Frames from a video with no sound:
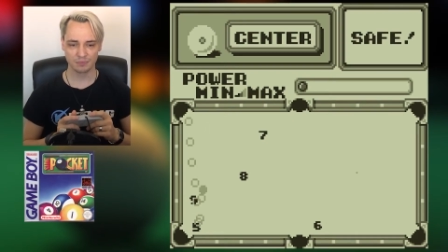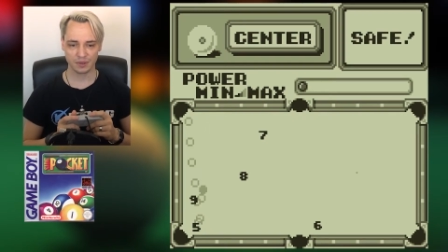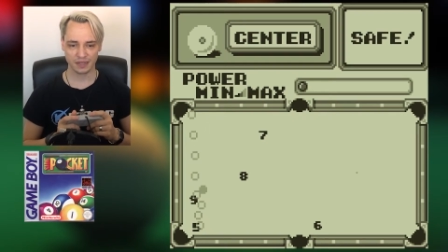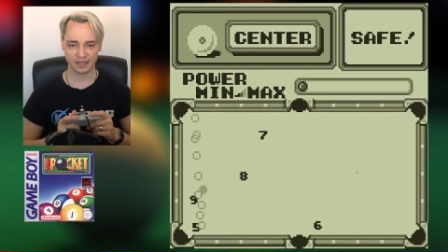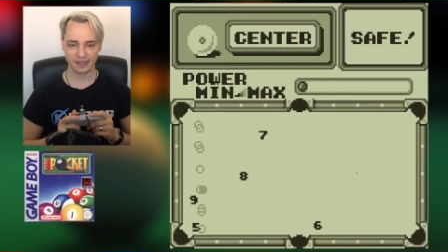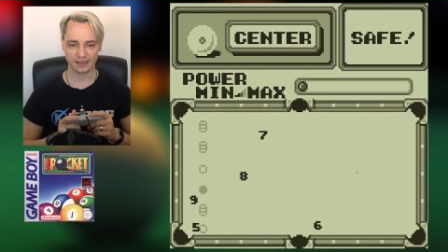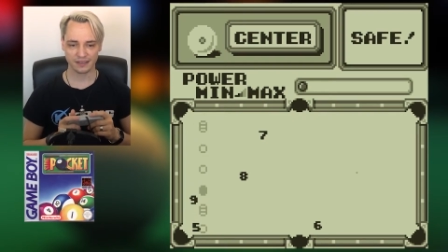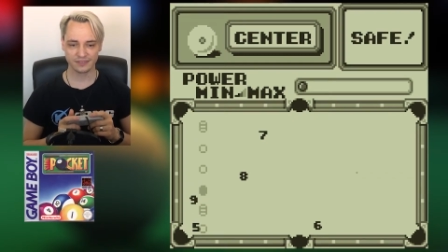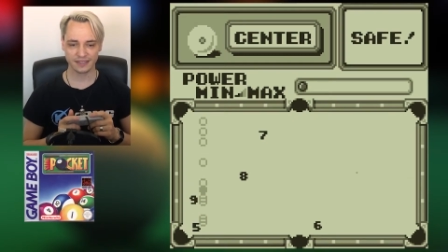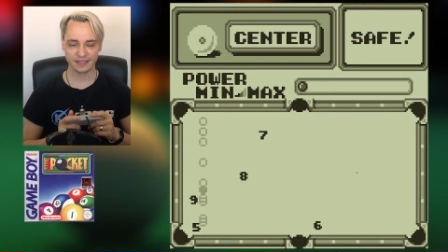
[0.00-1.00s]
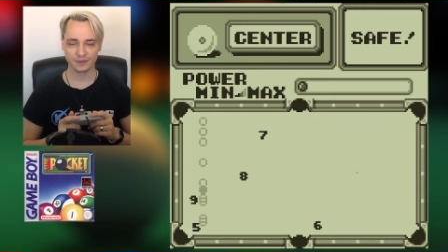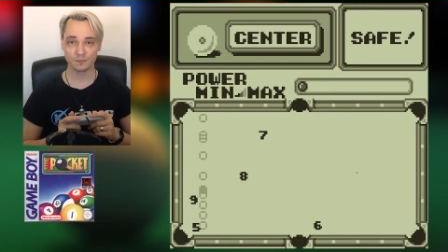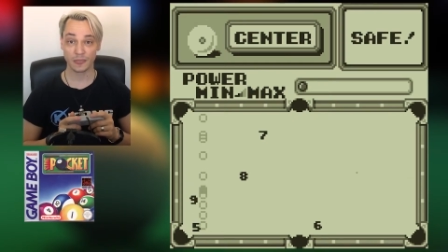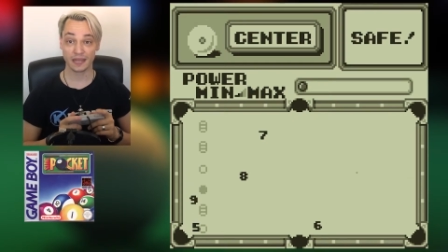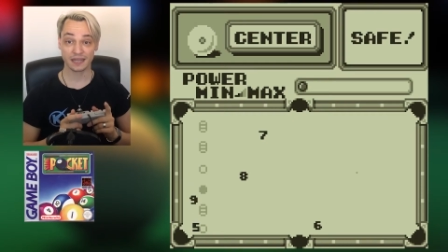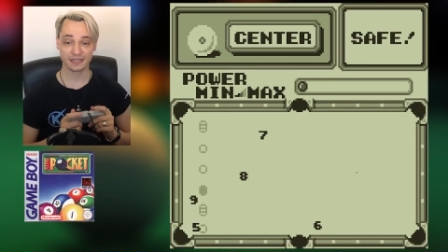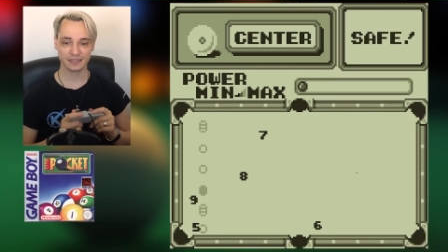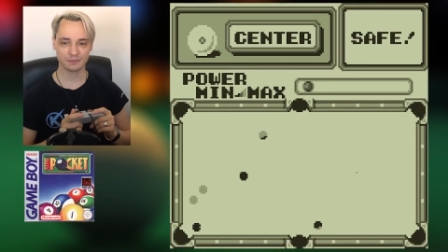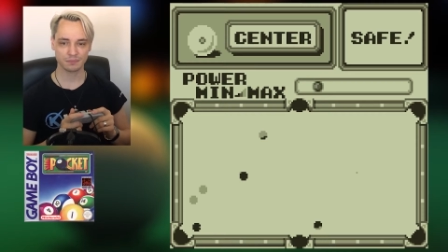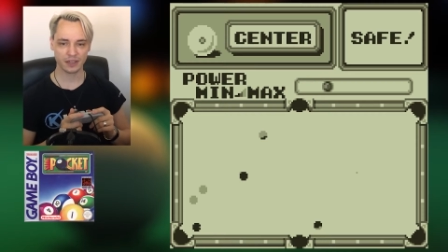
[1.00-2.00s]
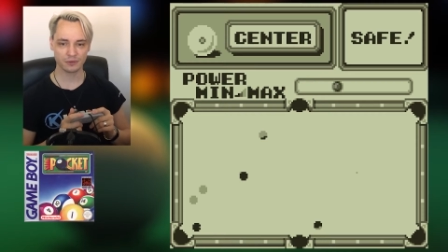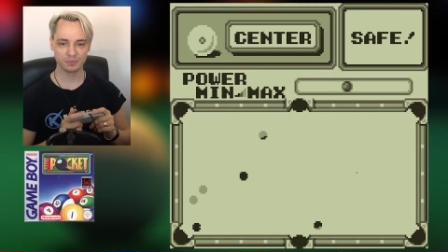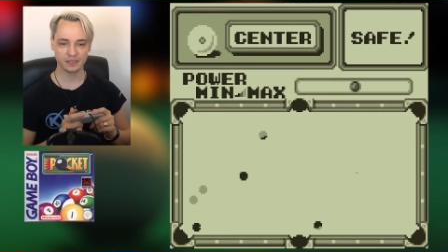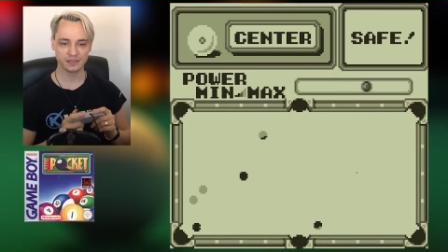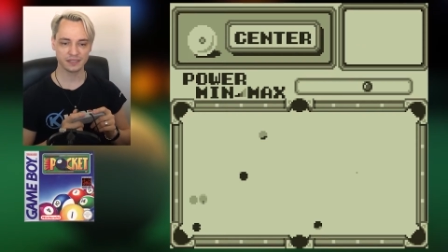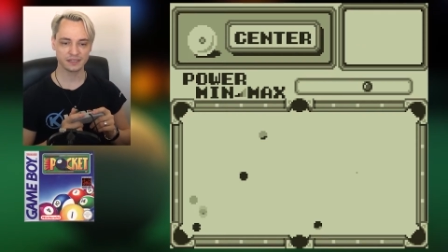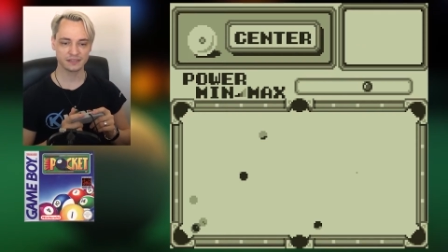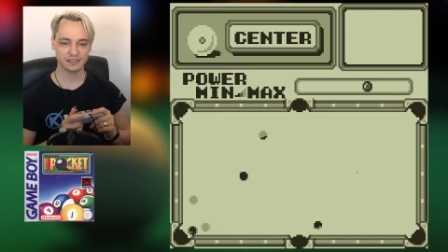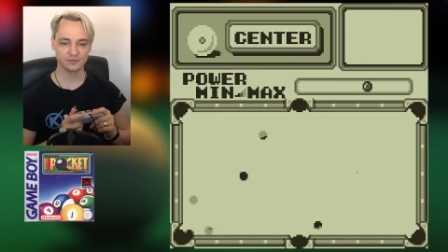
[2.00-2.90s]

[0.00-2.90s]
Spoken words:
But I think, my opinion is,